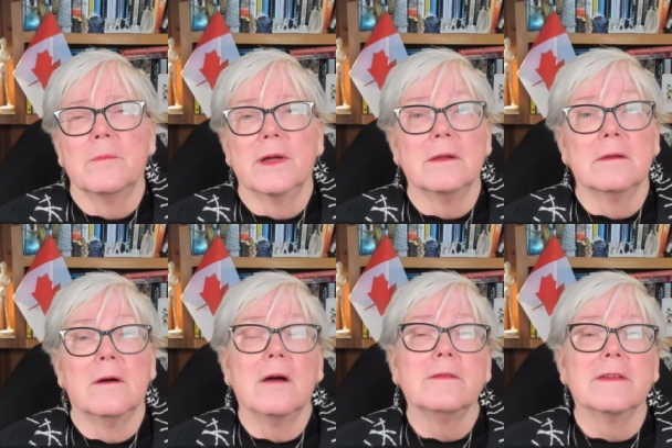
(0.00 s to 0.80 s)
But
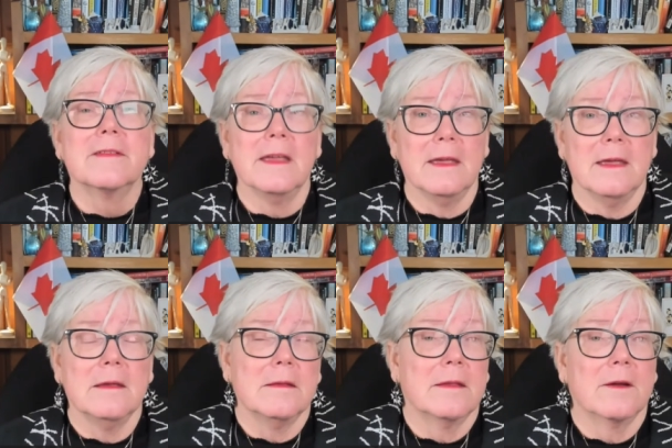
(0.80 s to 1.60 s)
obviously,
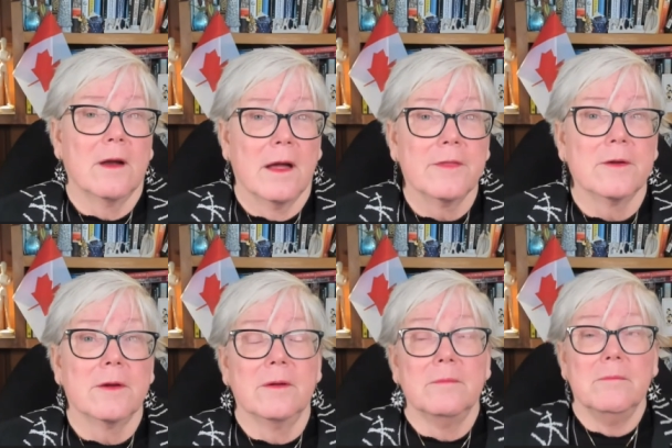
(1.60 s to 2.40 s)
there are
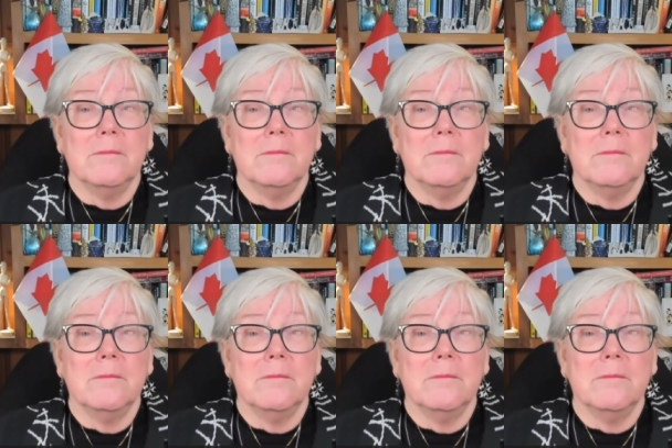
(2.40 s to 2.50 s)
other